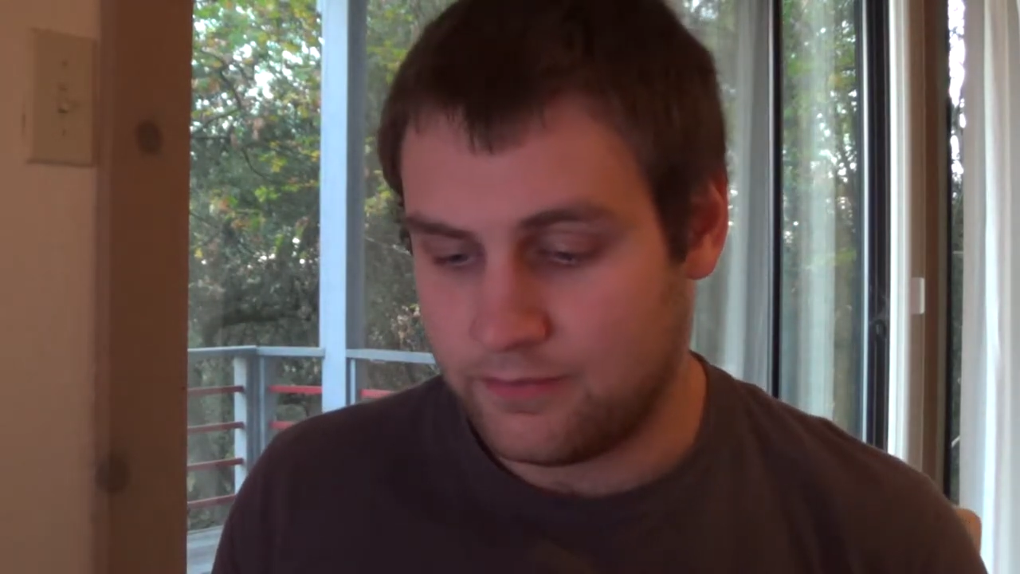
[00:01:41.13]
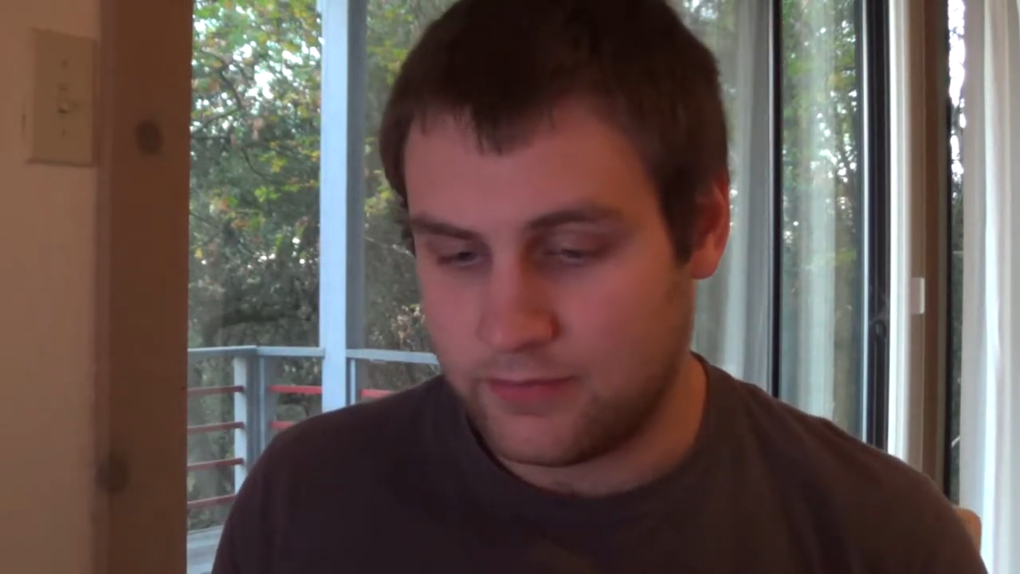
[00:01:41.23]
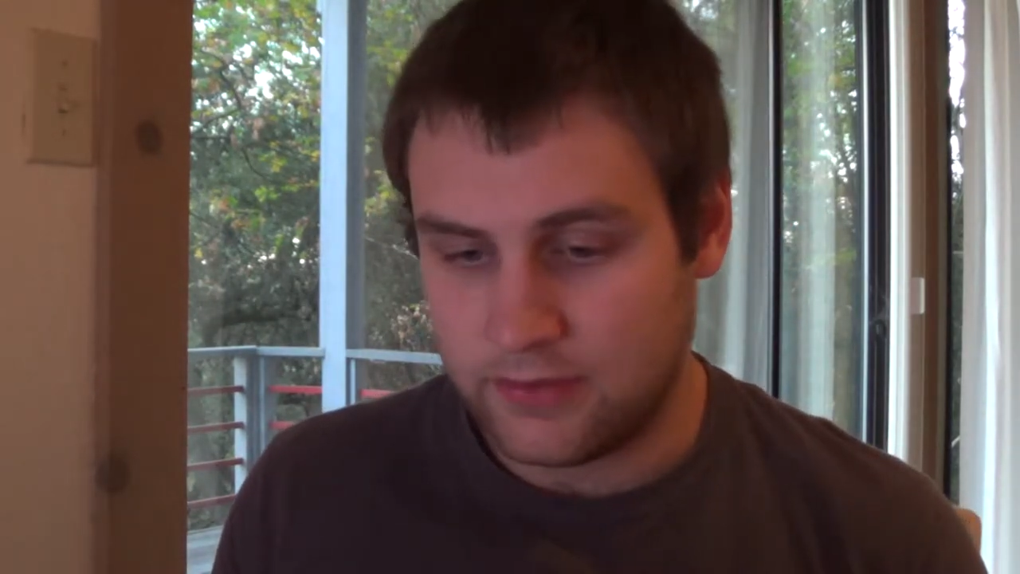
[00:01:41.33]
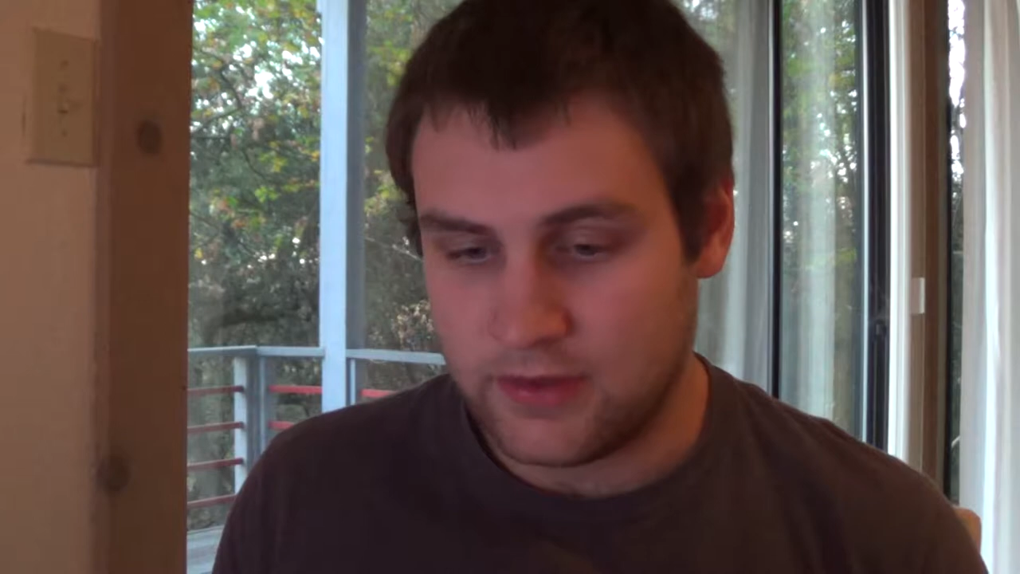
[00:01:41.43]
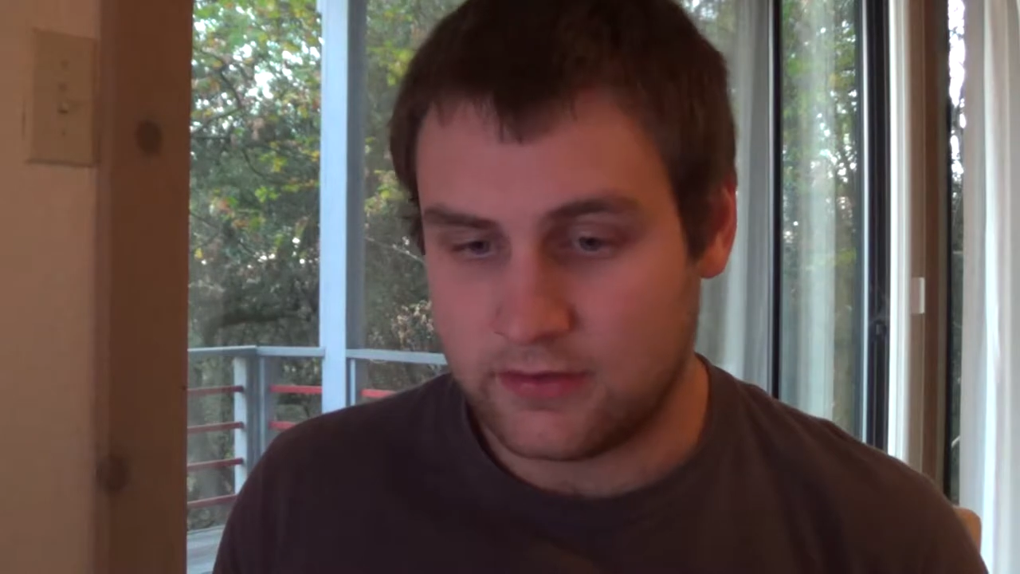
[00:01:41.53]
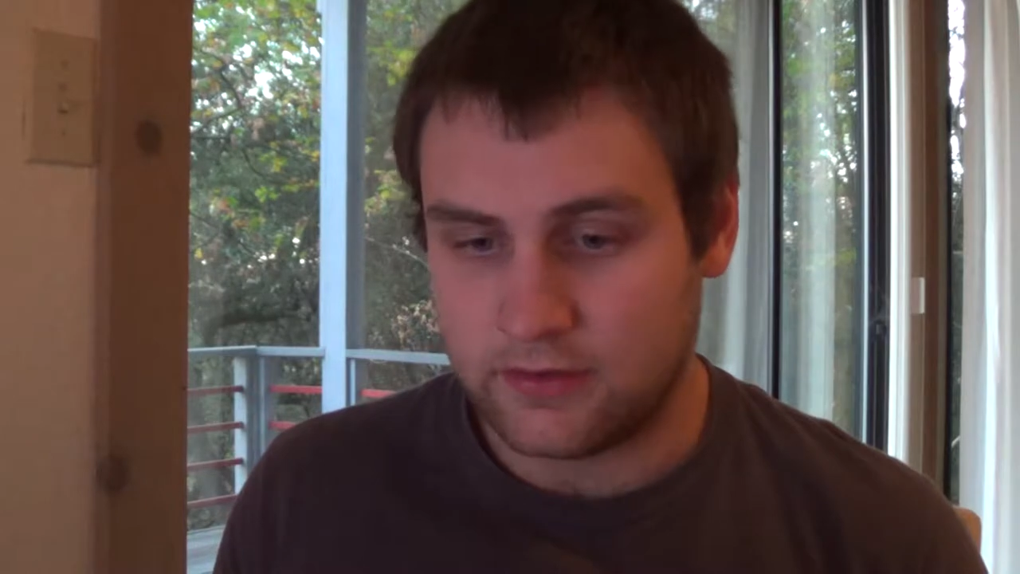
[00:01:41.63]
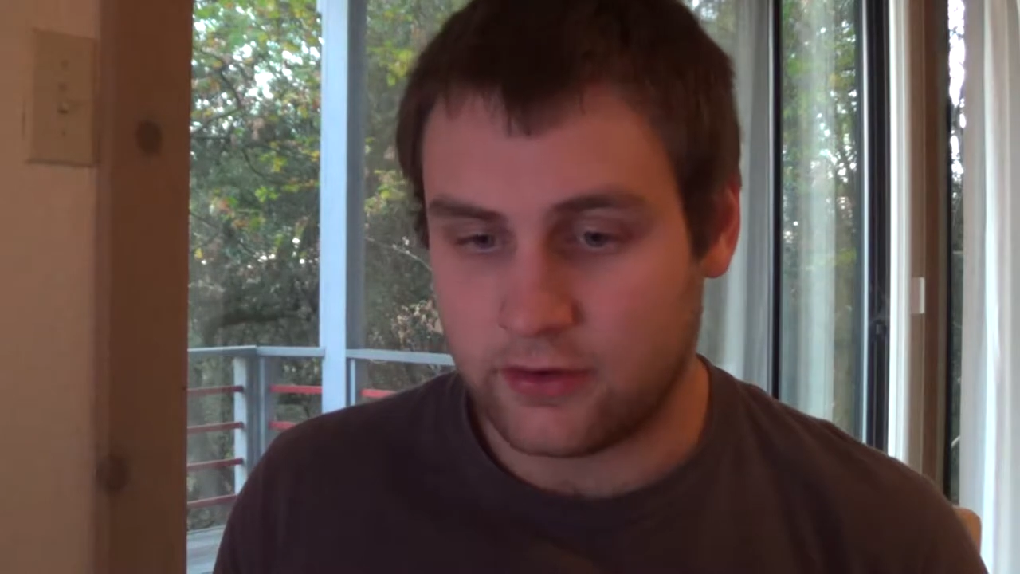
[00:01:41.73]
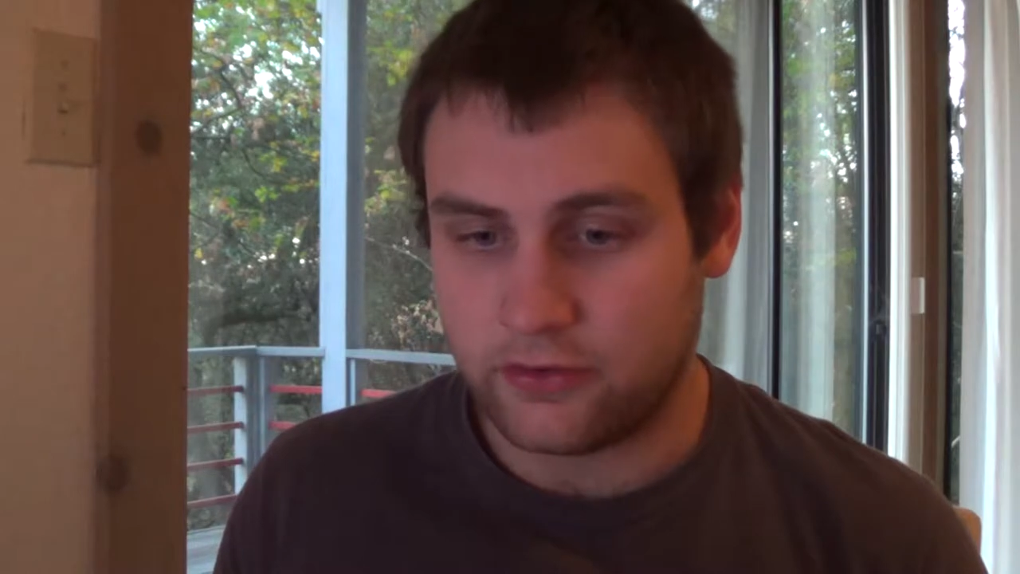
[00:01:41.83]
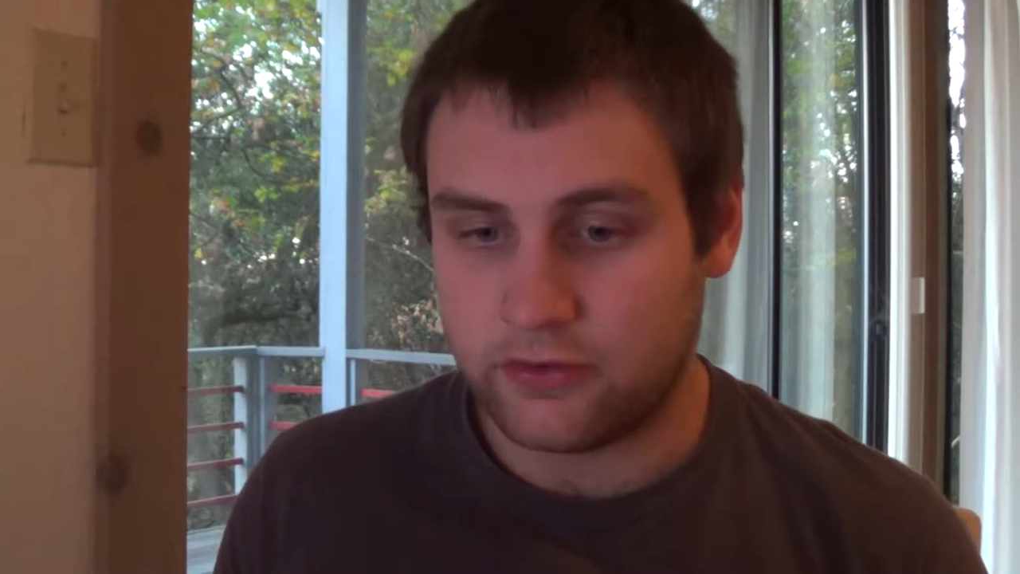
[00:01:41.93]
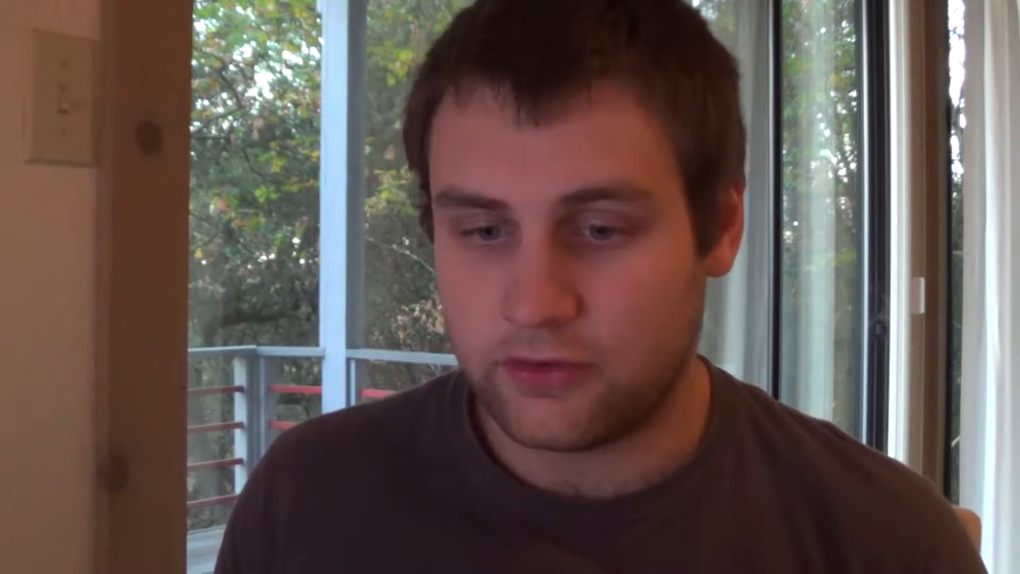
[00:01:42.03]
This is
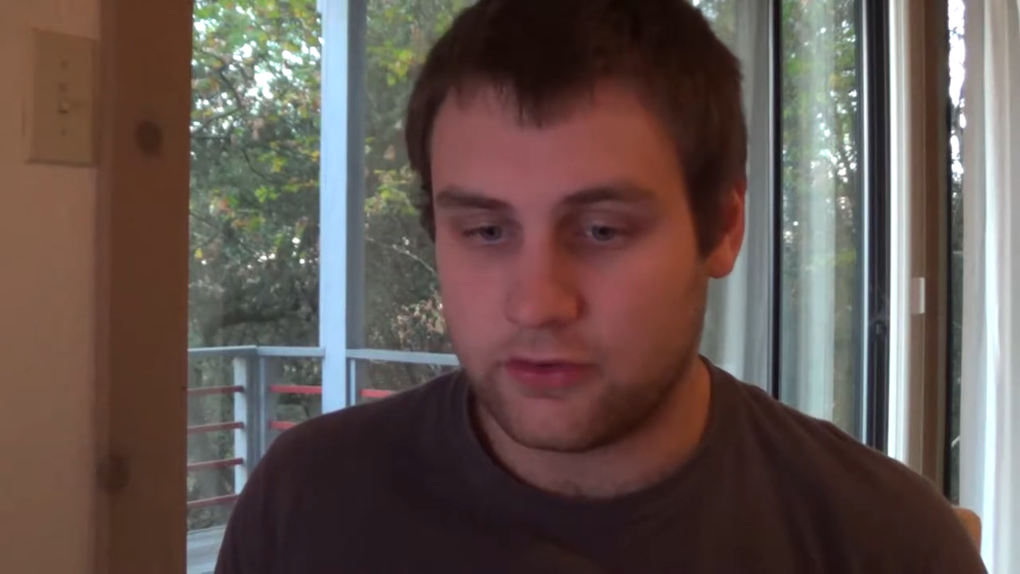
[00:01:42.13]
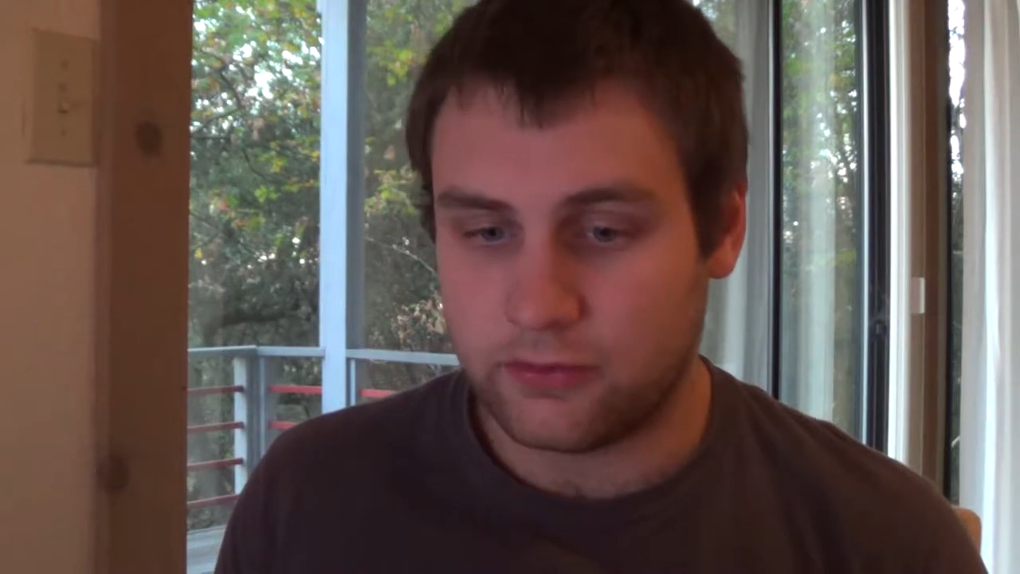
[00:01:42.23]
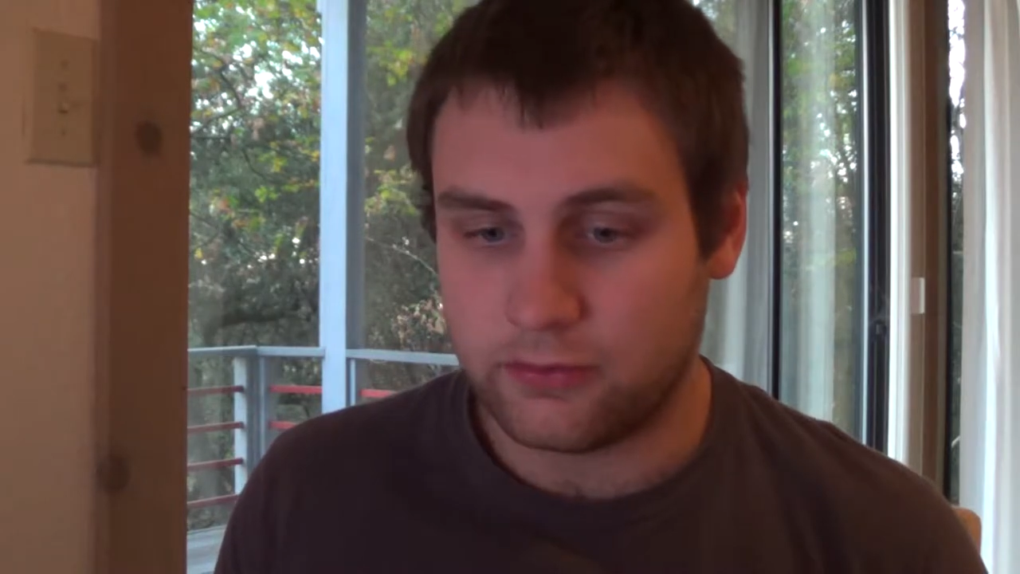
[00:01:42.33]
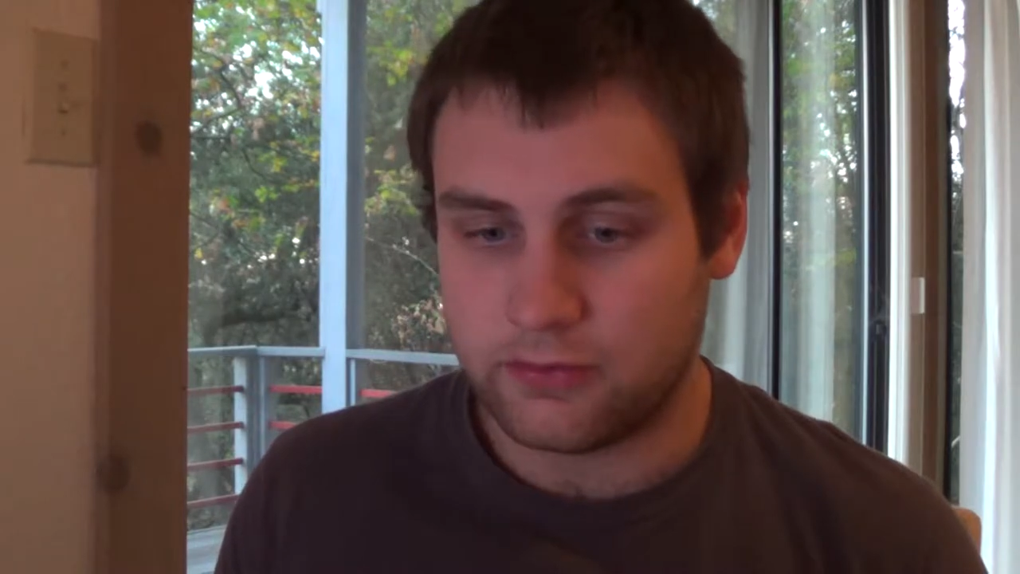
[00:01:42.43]
also